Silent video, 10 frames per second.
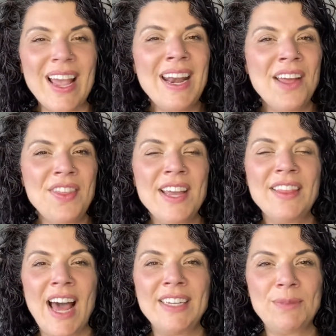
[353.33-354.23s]
And I think
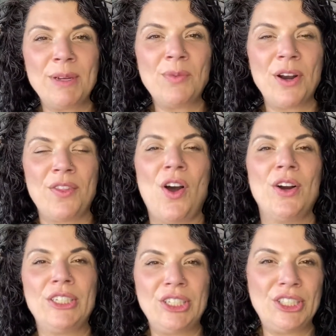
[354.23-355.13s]
that has been one of the
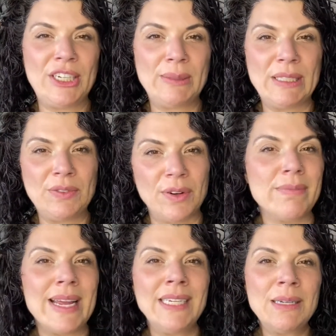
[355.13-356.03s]
hardest adjustments for
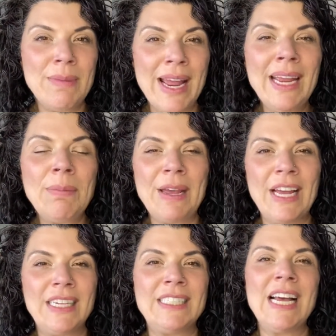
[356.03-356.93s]
me to make,
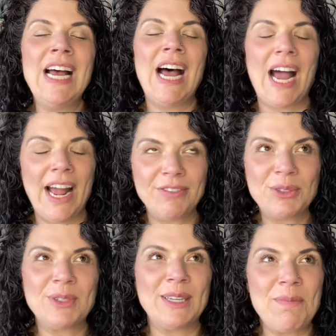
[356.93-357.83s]
because I have
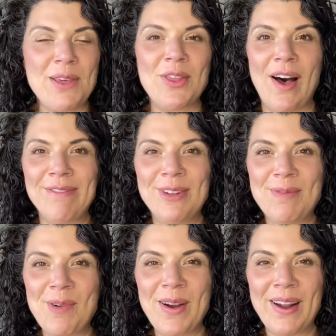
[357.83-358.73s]
to really be thoughtful
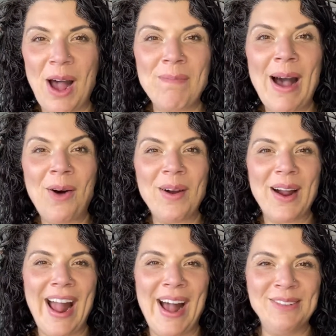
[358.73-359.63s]
about where
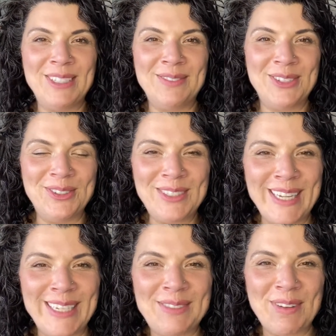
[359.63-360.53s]
I have some of those
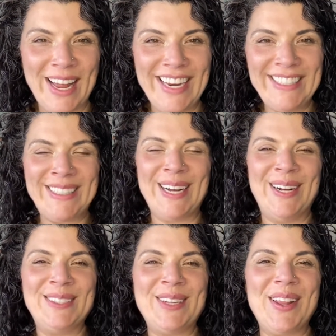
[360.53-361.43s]
things placed,
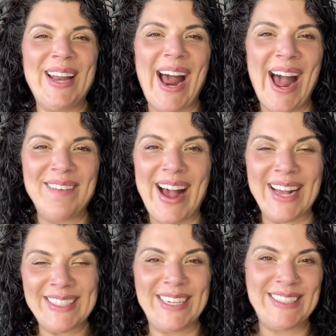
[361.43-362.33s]
so that I have
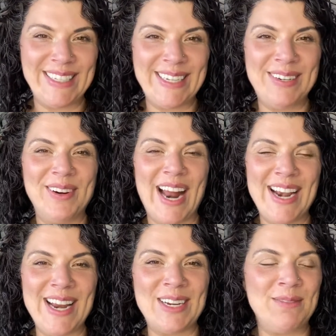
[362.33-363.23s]
access to them I
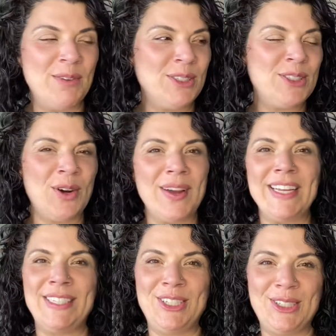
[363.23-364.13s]
need them. It was so
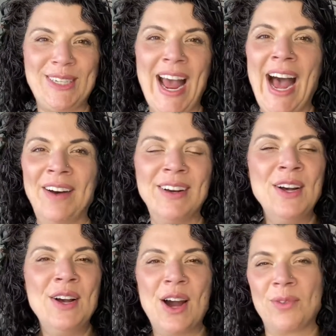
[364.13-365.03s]
easy just to have
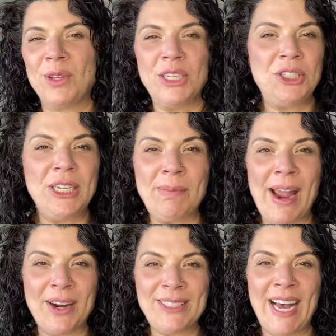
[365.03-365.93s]
a really cheap
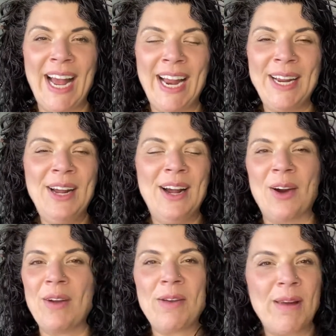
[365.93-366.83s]
hair tie
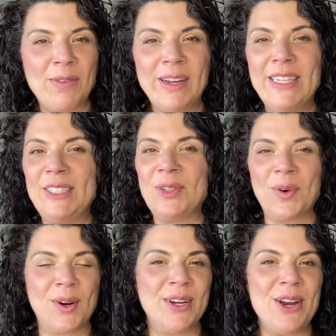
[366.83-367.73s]
around my wrist
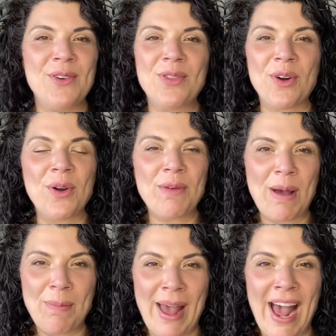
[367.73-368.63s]
or, thrown in
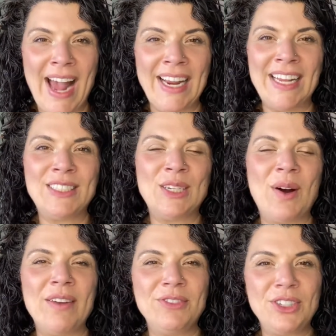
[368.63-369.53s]
my bag. And so
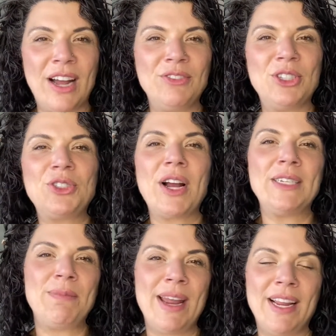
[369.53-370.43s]
I've just tried
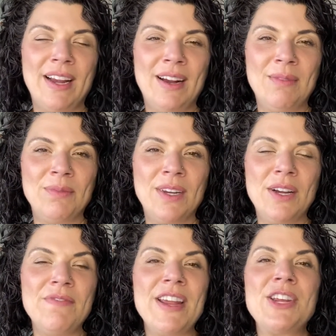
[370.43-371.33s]
to make
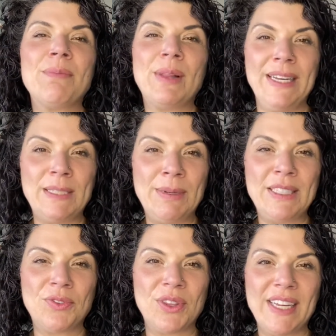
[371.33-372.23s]
convenient
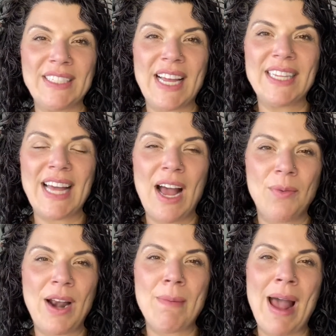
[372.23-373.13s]
placements for things like that
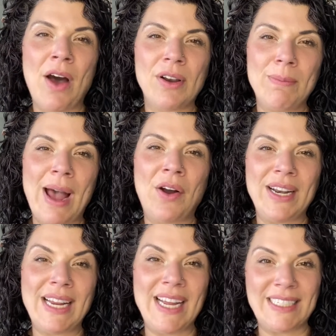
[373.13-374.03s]
when I'm out and about
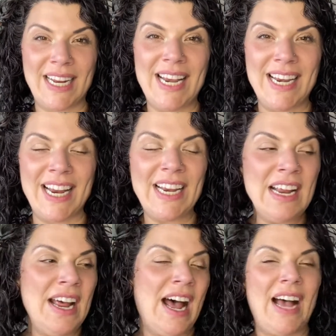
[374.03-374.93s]
in case I need it.
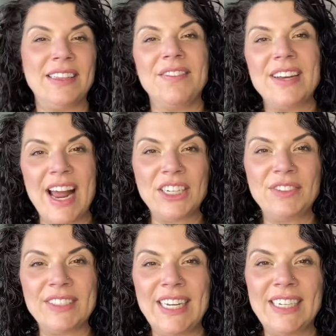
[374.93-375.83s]
I live in
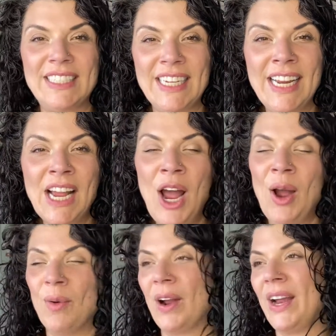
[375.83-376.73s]
Nashville, Tennessee,
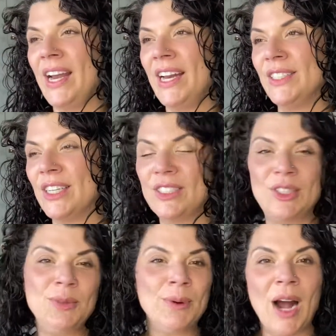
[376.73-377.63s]
where it is
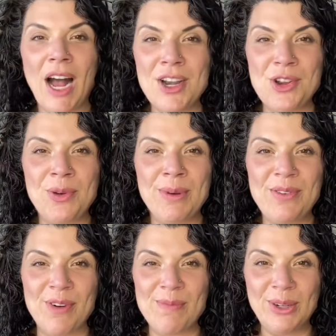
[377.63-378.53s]
super hot and
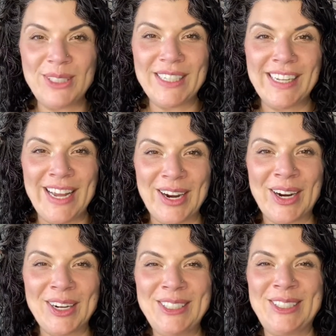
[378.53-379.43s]
humid for most of the
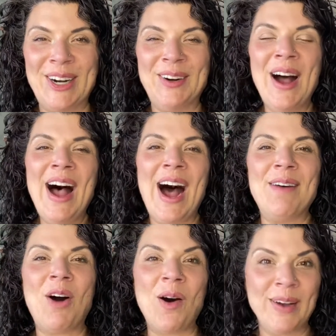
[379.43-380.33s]
year. So
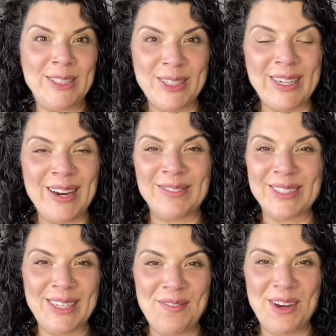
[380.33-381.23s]
I'm always looking for
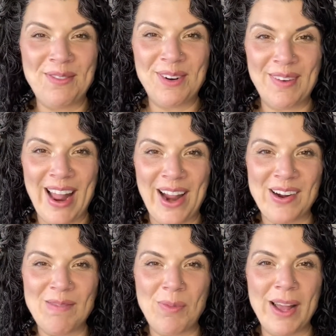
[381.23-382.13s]
something to put my
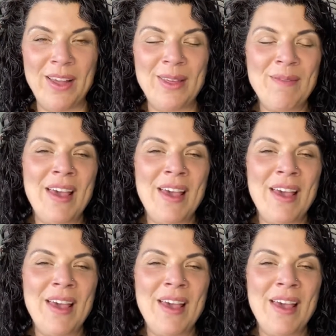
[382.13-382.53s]
hair up with.